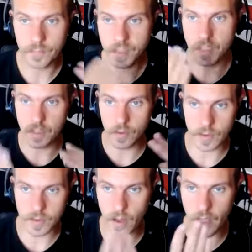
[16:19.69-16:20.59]
to deal
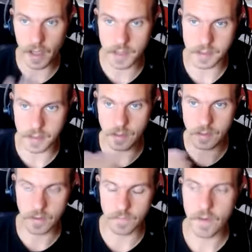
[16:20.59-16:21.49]
with clients and the
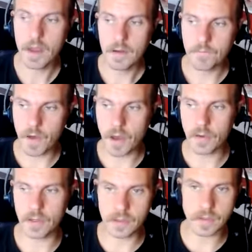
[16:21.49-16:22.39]
sort of
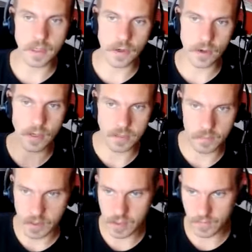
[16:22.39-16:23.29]
values in your
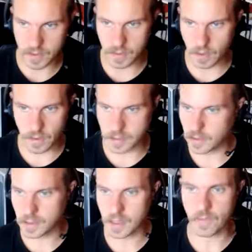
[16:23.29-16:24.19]
customer service and all that
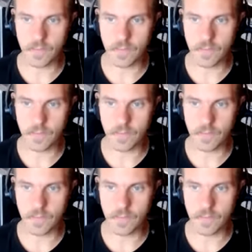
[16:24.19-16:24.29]
sort of stuff.